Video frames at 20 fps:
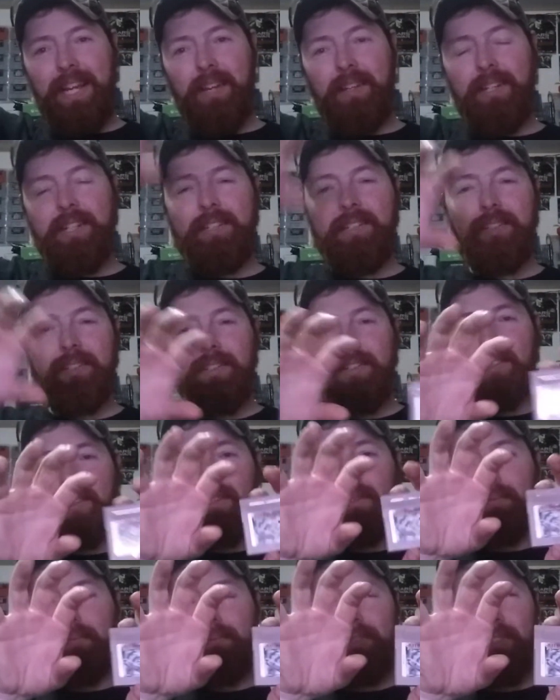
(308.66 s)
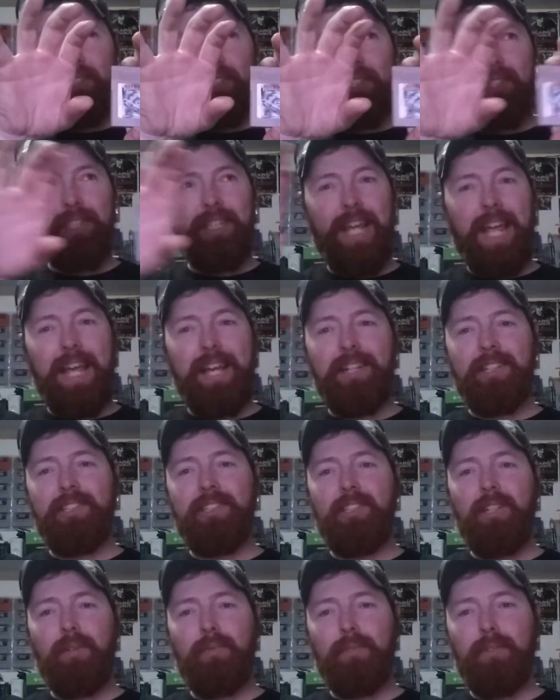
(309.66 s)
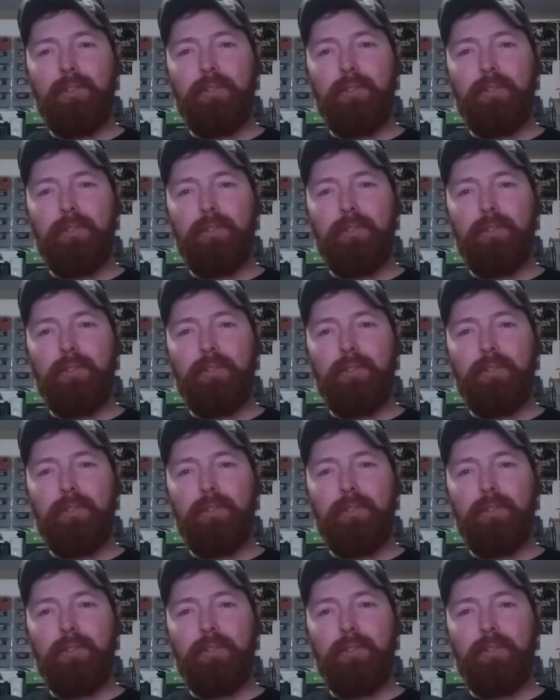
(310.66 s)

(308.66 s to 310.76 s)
down into a stack of stuff